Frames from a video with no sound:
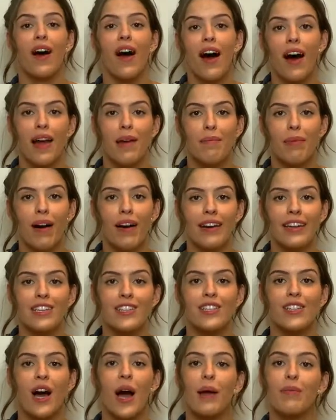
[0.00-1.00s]
the high bun,
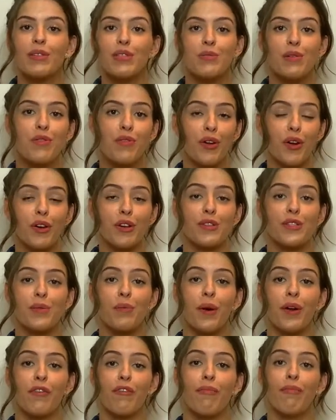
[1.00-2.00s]
it's time to move on
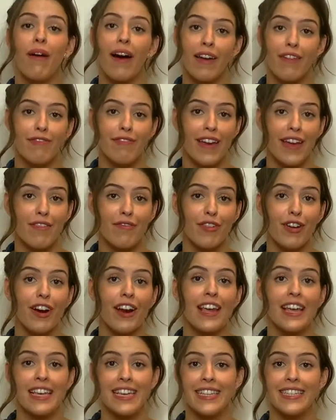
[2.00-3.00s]
to one of my
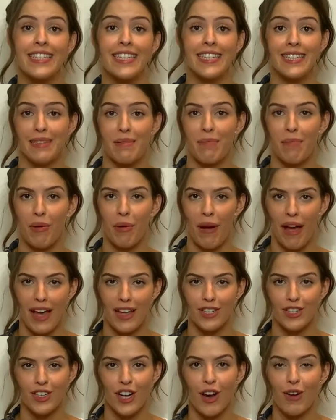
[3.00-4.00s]
favorite easy, simple
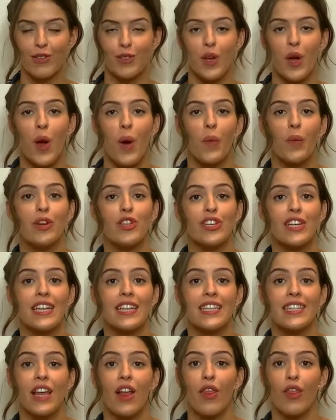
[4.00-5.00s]
hairstyles, which
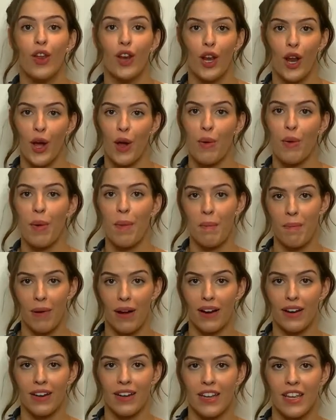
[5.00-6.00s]
is the low
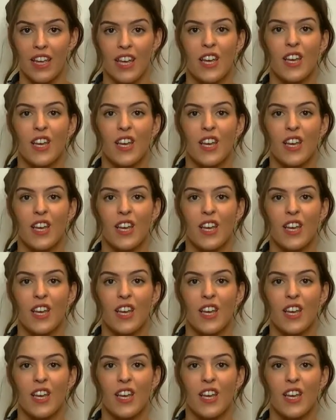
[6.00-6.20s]
bun.